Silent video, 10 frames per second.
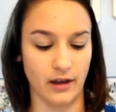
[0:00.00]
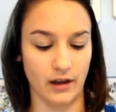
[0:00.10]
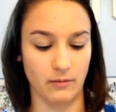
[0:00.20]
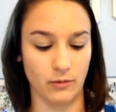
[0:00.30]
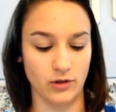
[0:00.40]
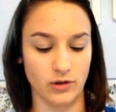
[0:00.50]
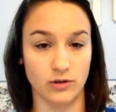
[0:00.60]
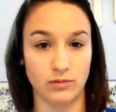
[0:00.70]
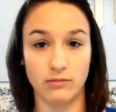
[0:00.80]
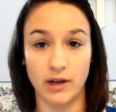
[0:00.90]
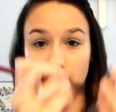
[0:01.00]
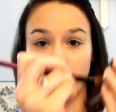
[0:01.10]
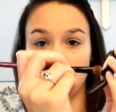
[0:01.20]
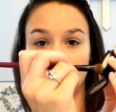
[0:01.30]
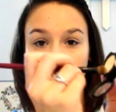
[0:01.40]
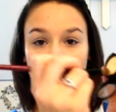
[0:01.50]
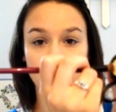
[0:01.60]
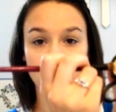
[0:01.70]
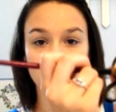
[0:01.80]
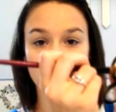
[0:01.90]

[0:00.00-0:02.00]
I'm going to put my eyeshadow on